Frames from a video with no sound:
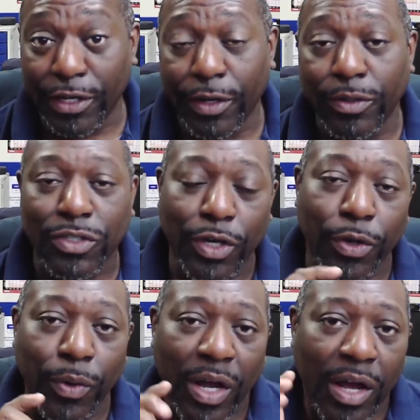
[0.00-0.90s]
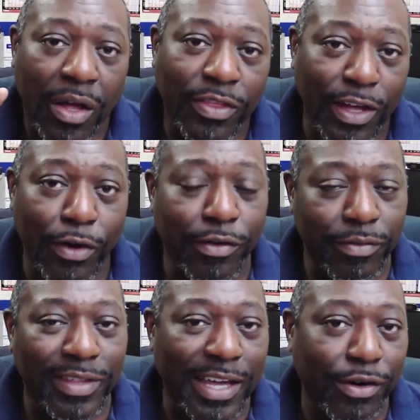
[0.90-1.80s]
So
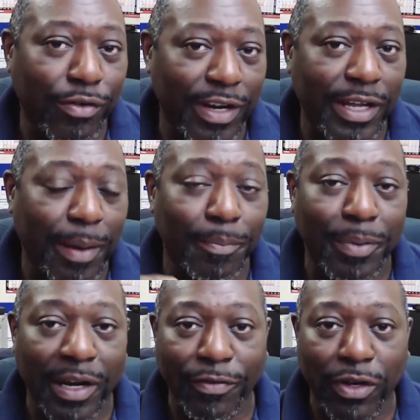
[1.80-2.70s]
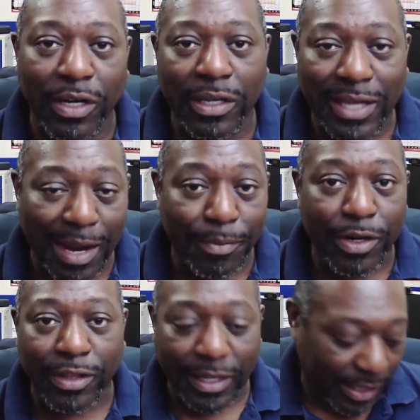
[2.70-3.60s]
they're already up, but I've got a camera
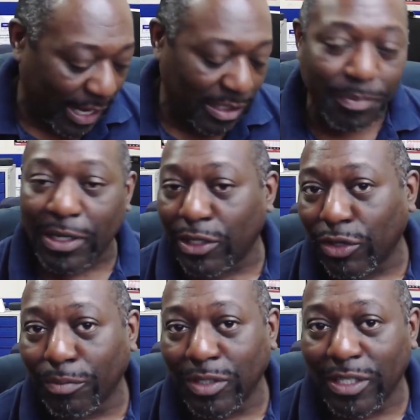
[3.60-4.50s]
that hasn't been adopted yet.